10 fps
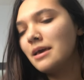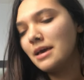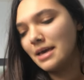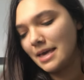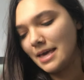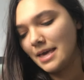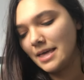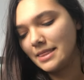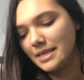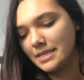
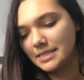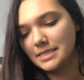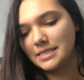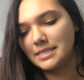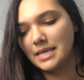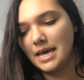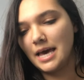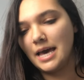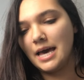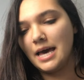and it's
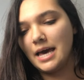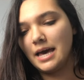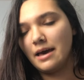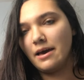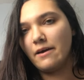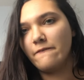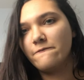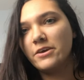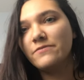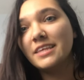15.
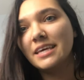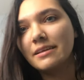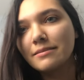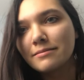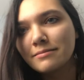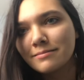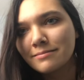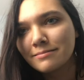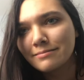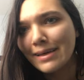I think
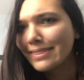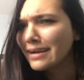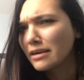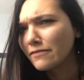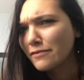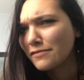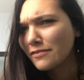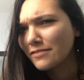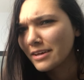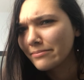I got 15
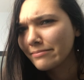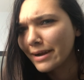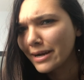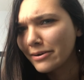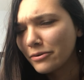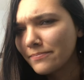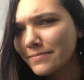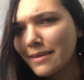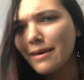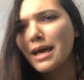of them. I don't know.
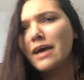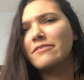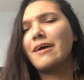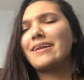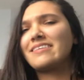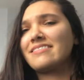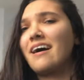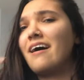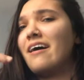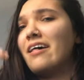I've got it
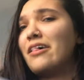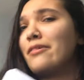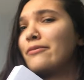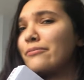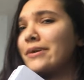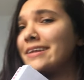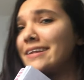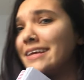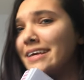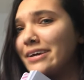all written
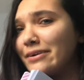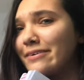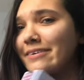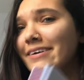here